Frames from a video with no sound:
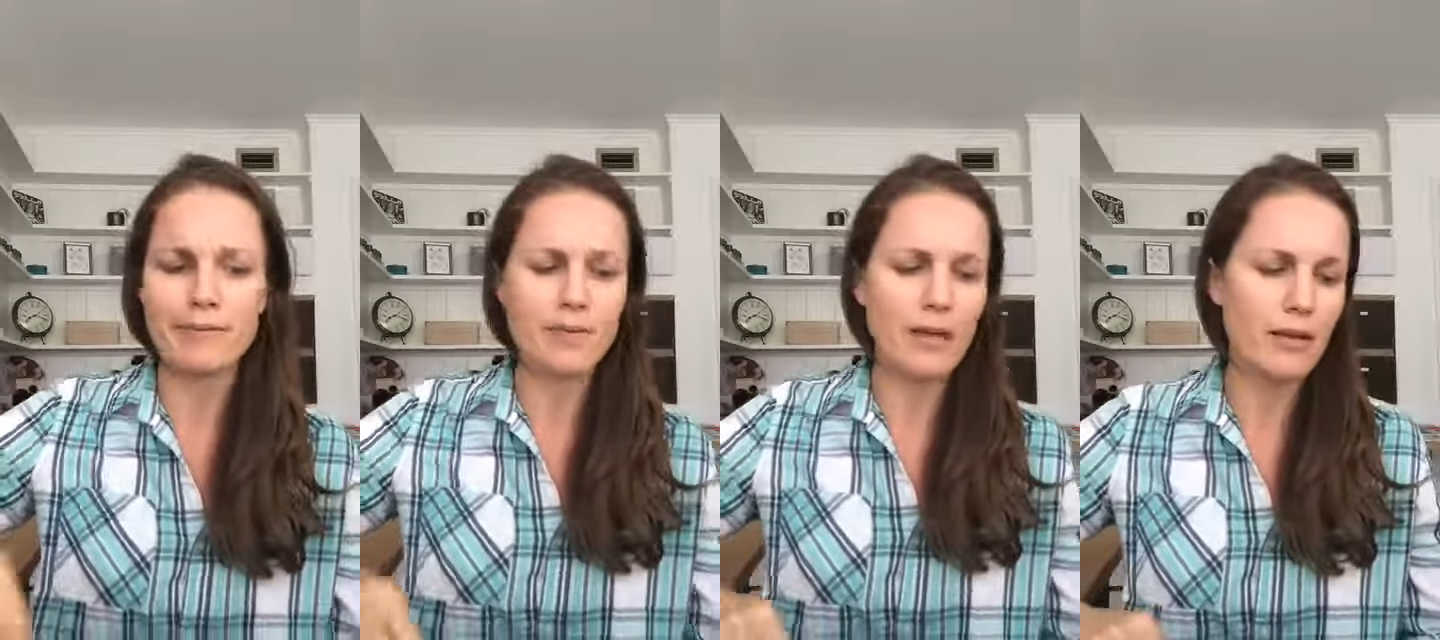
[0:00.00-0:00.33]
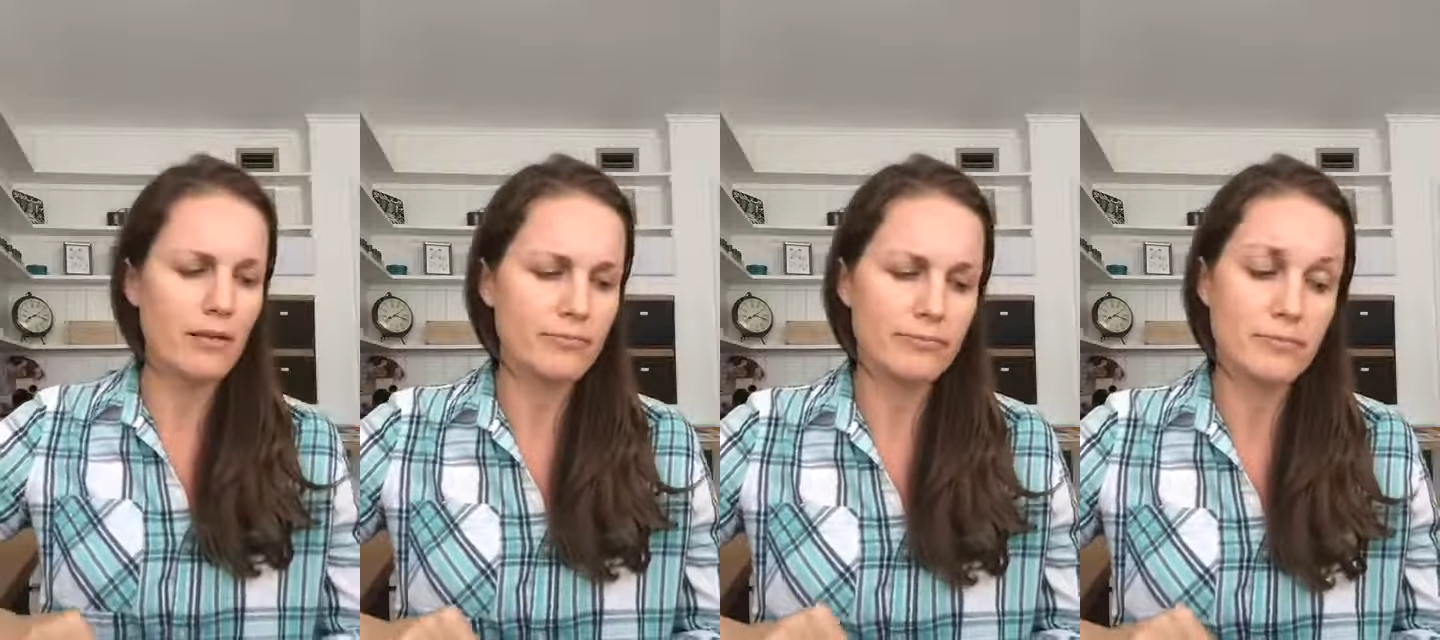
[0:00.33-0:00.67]

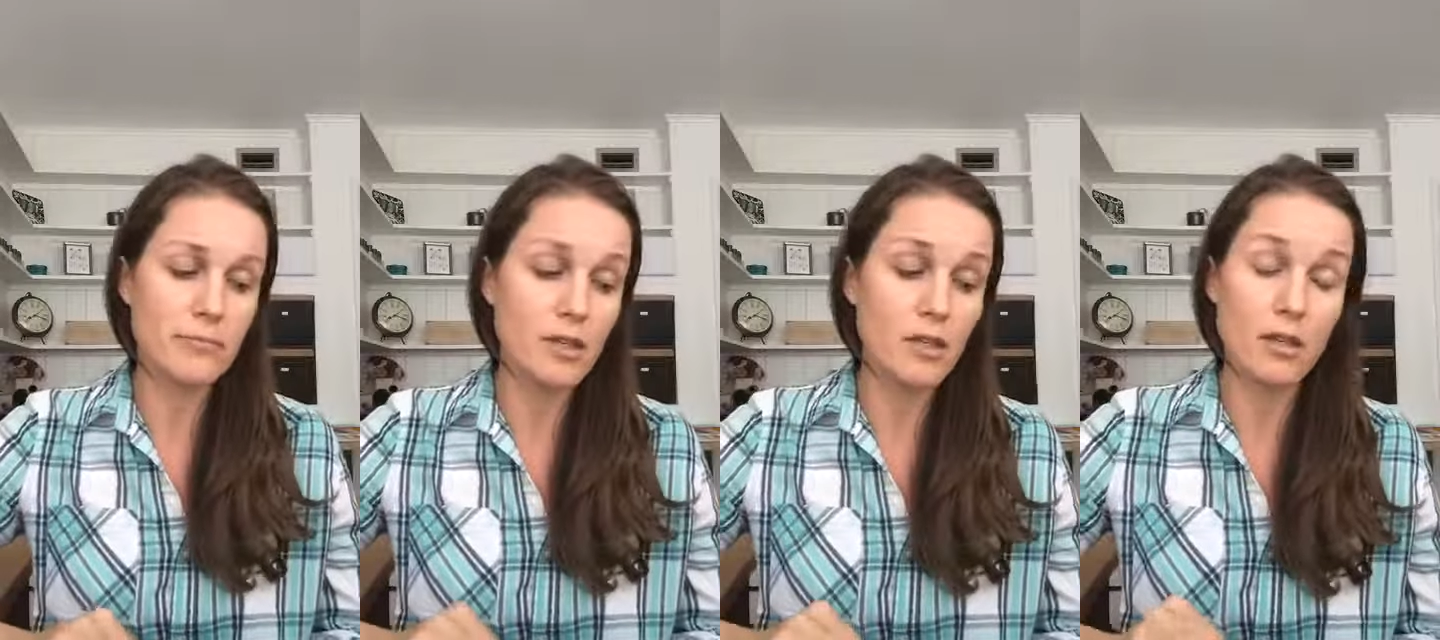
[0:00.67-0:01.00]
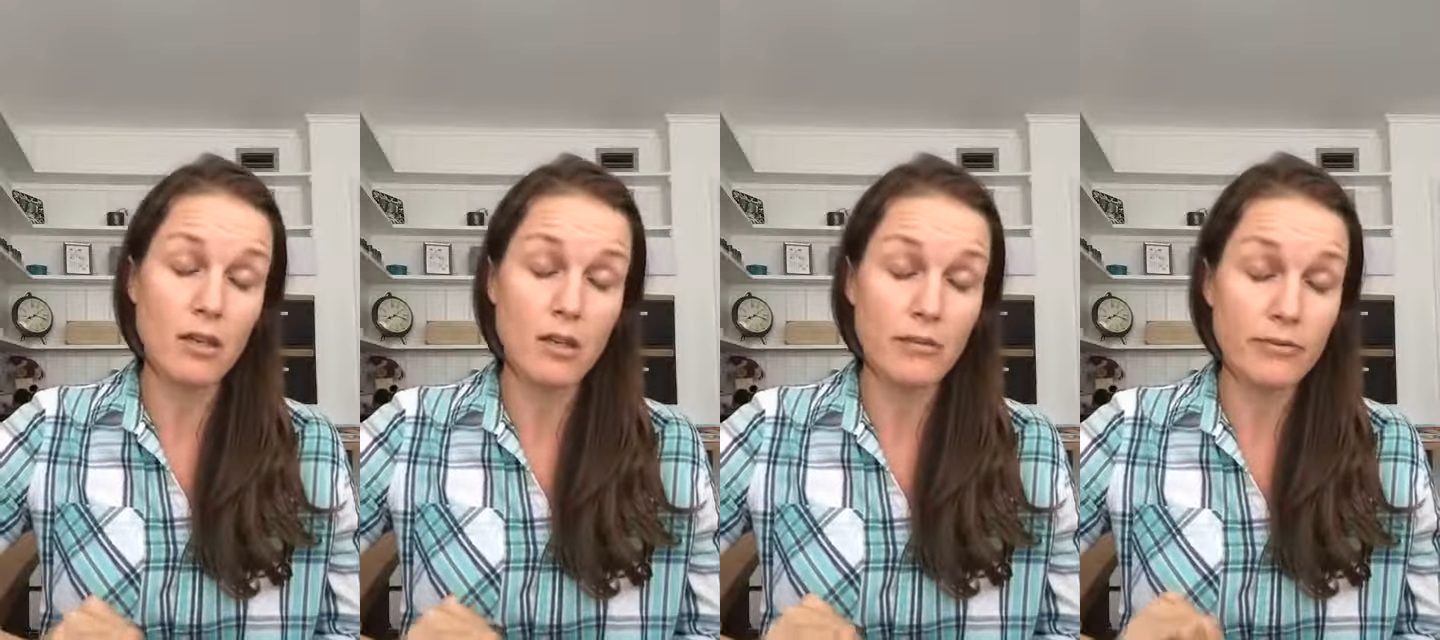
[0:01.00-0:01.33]
Like,
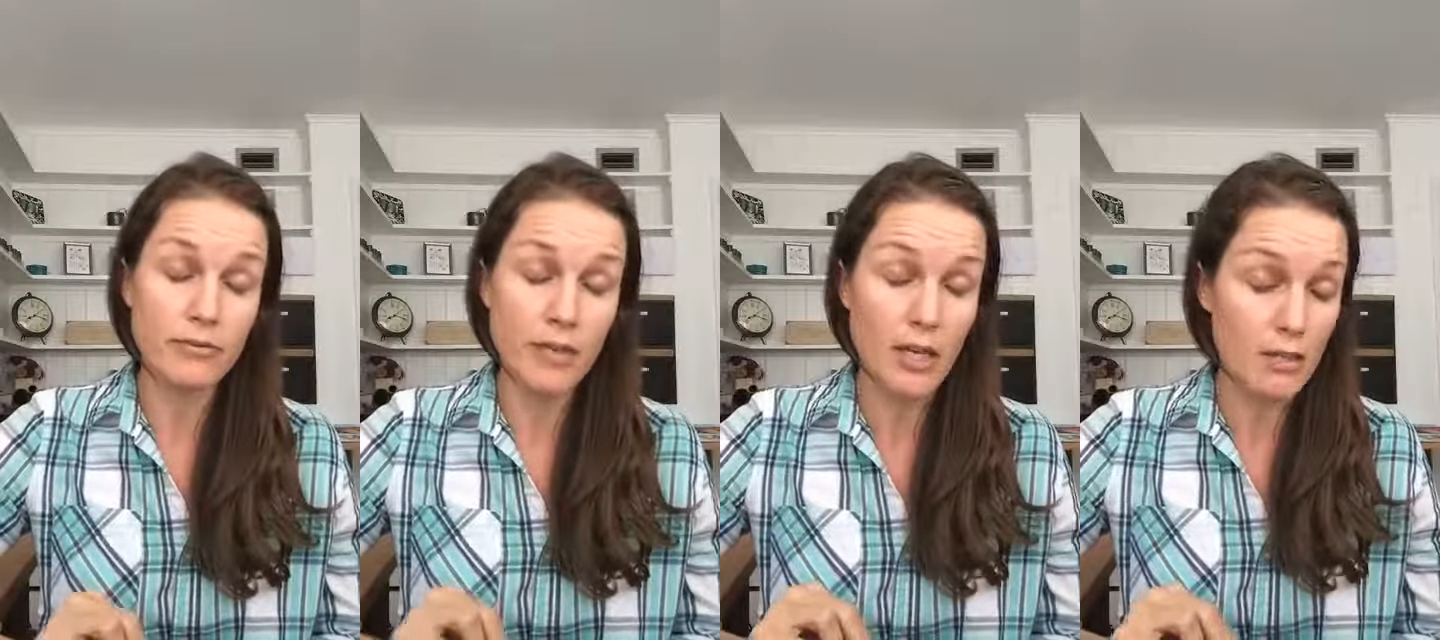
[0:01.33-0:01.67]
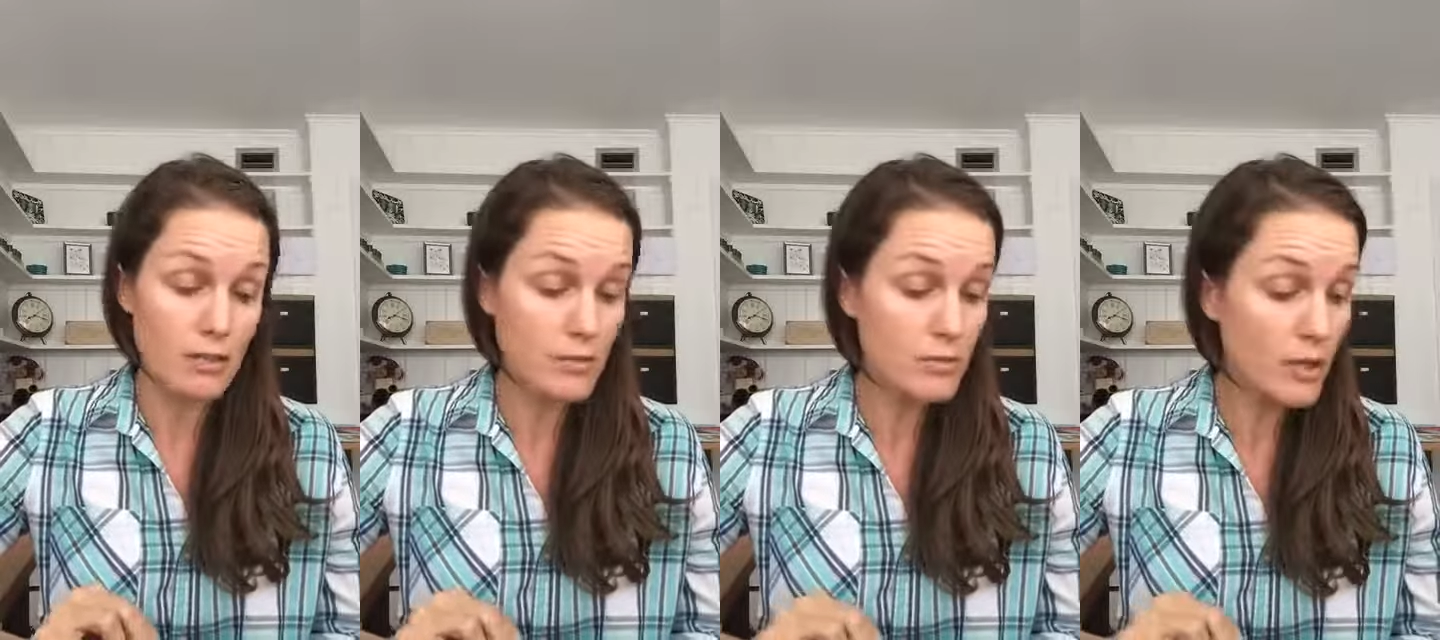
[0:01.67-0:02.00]
and if that
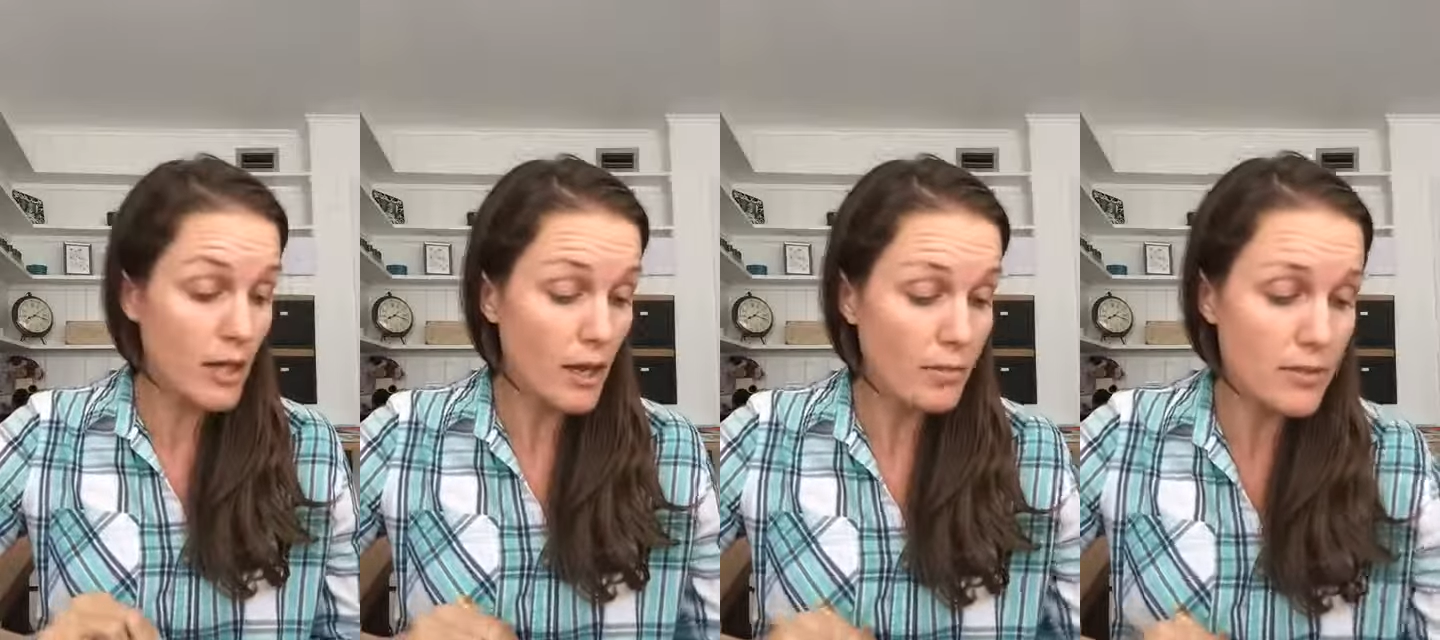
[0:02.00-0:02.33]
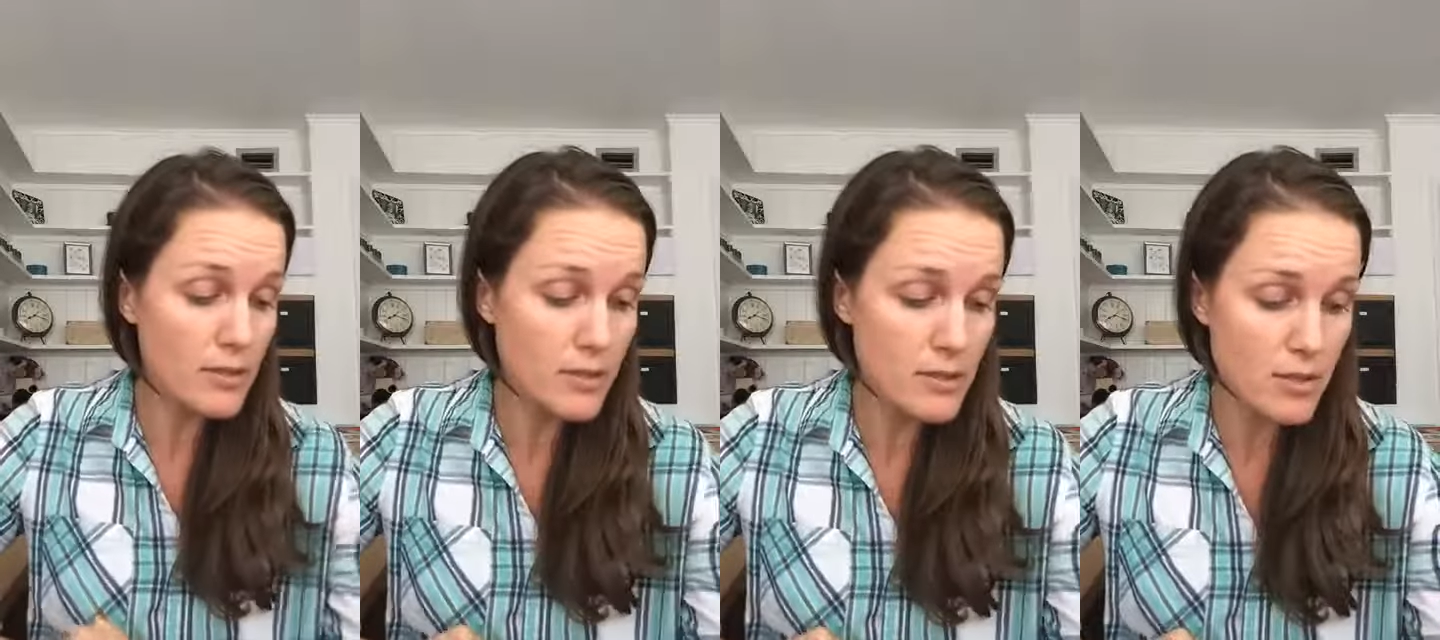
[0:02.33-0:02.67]
is what
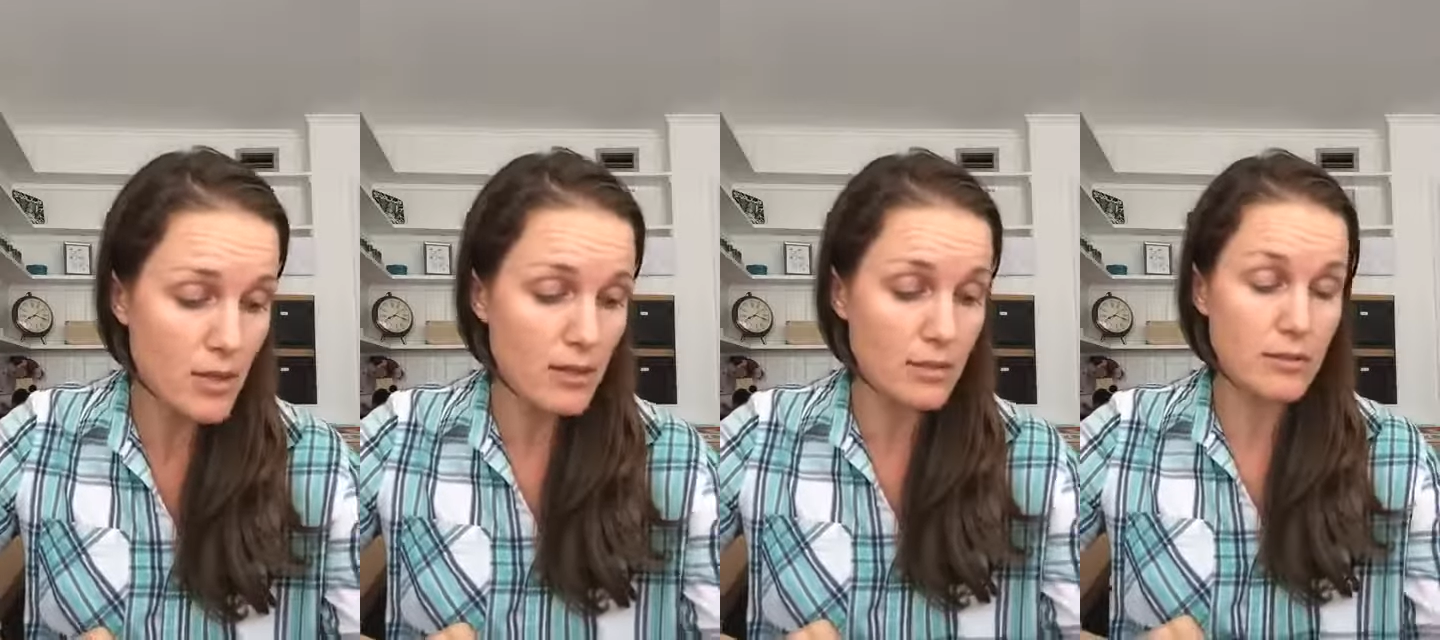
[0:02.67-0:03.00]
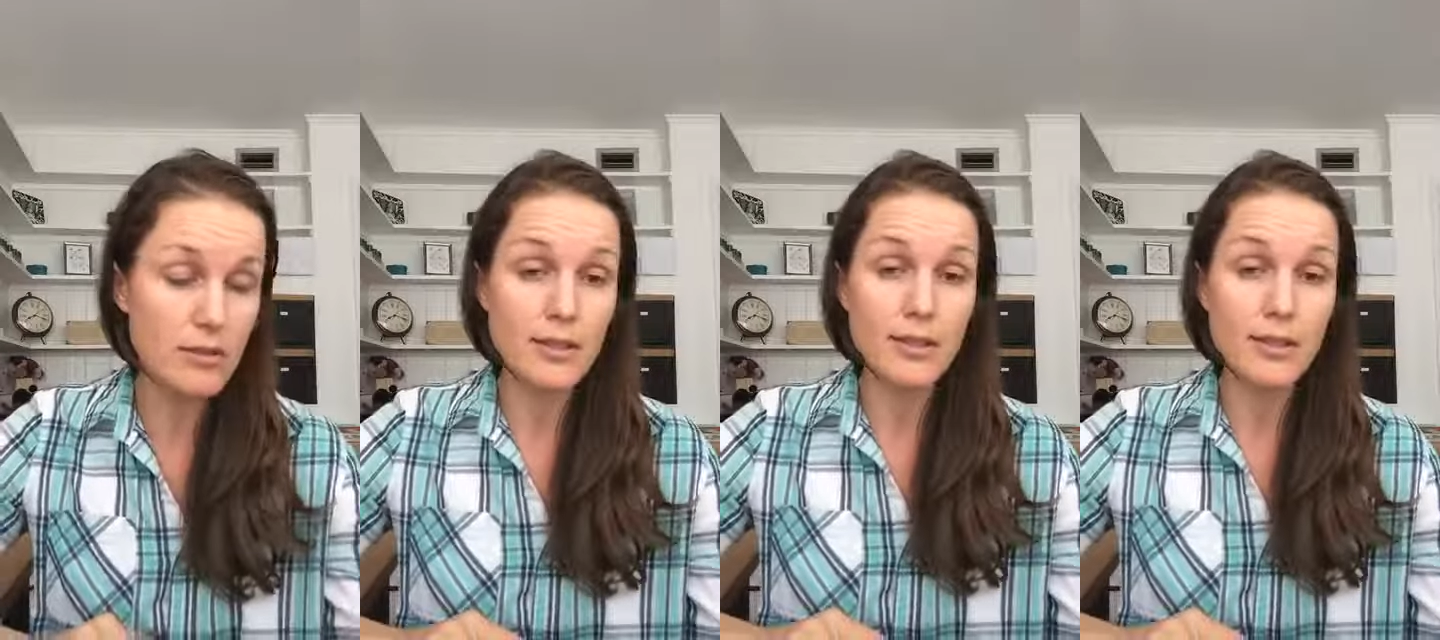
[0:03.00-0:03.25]
happens, then